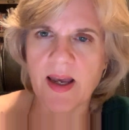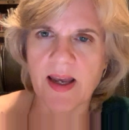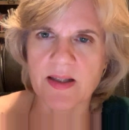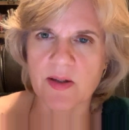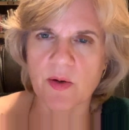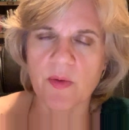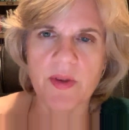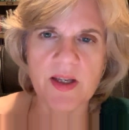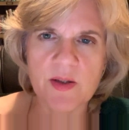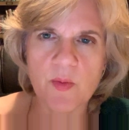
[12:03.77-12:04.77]
And so
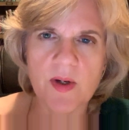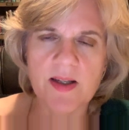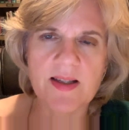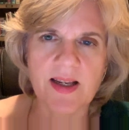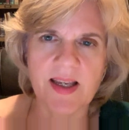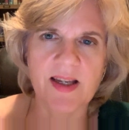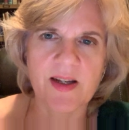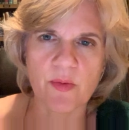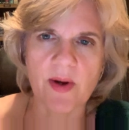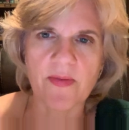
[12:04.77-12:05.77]
this was, again,
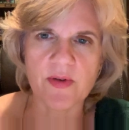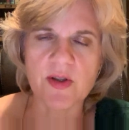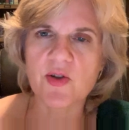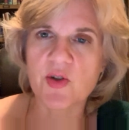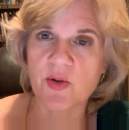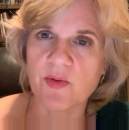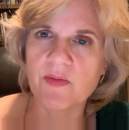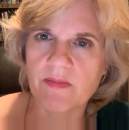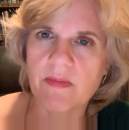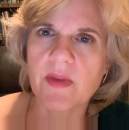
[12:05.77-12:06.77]
a reference to
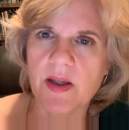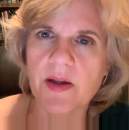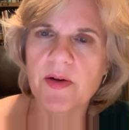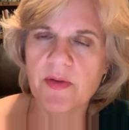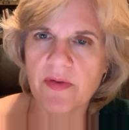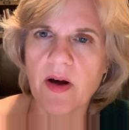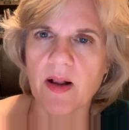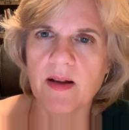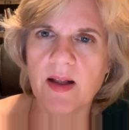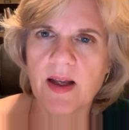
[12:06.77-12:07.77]
the fall.